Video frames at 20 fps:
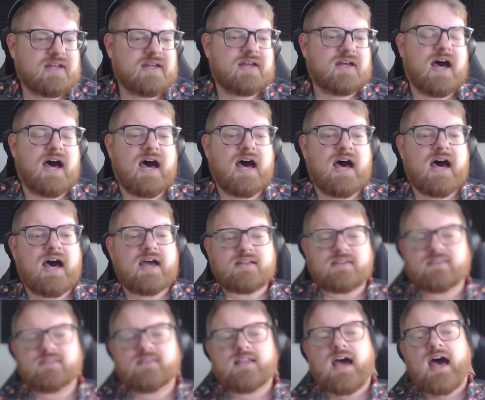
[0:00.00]
I
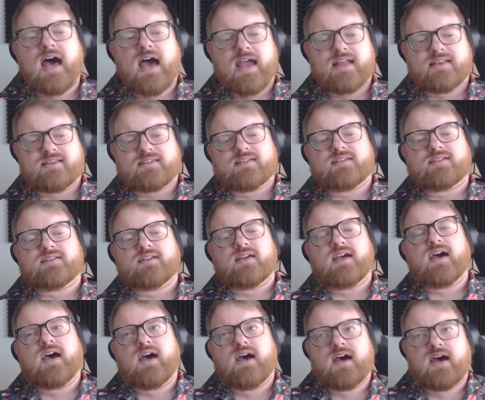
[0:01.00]

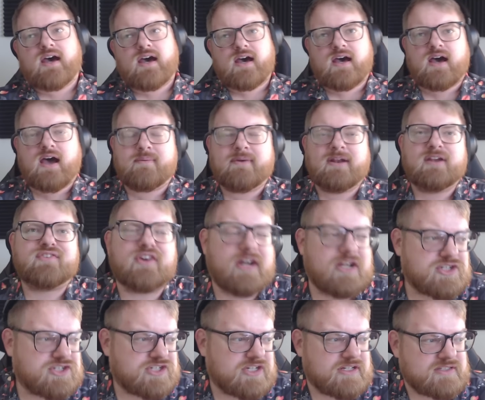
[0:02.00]
mean, if you're
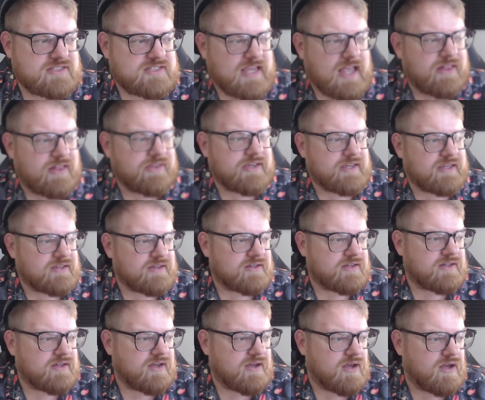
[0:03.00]
interested in selling
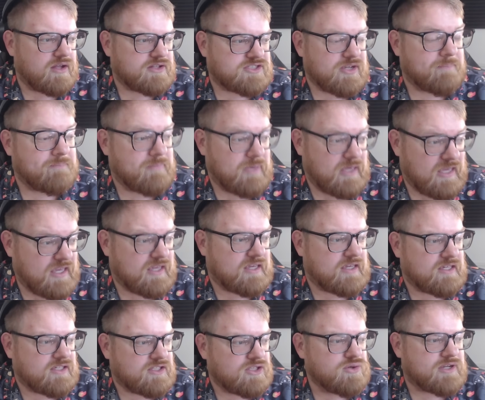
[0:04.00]
to
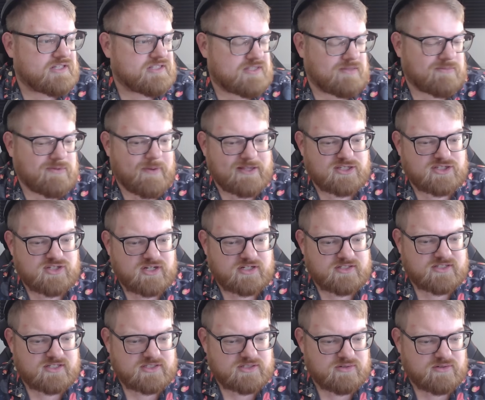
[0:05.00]
me, you can send me a message on
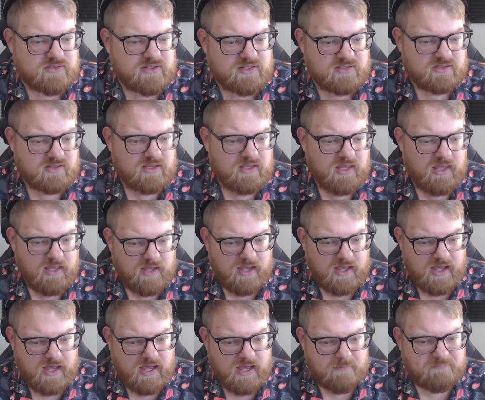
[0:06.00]
Discord.
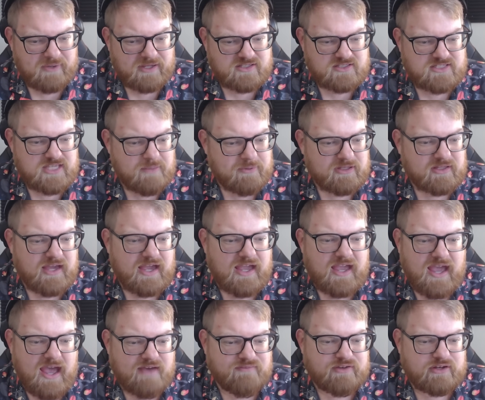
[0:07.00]
But typically I
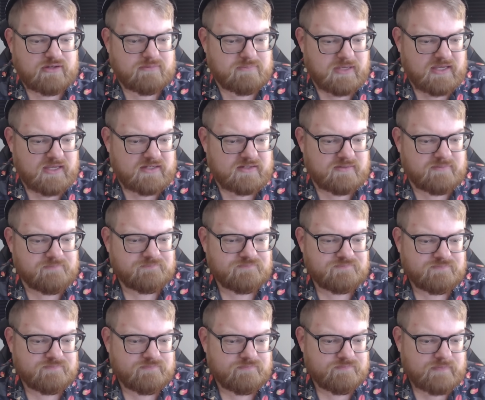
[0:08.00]
haven't been.
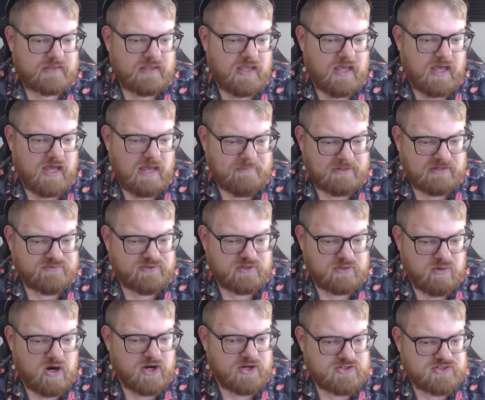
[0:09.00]
But if you
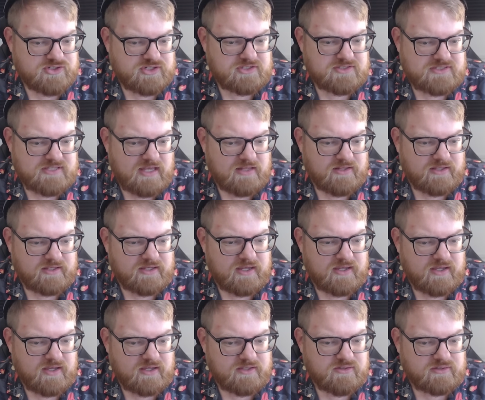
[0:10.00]
are interested in selling,
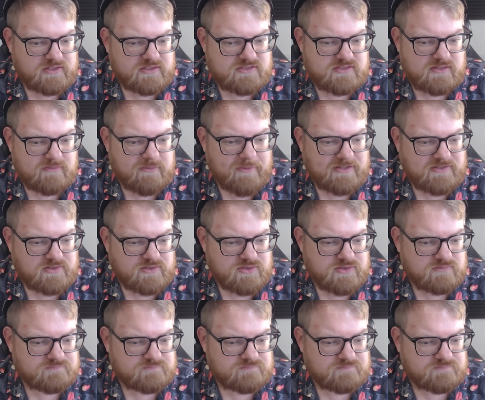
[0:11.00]
you can send me a message.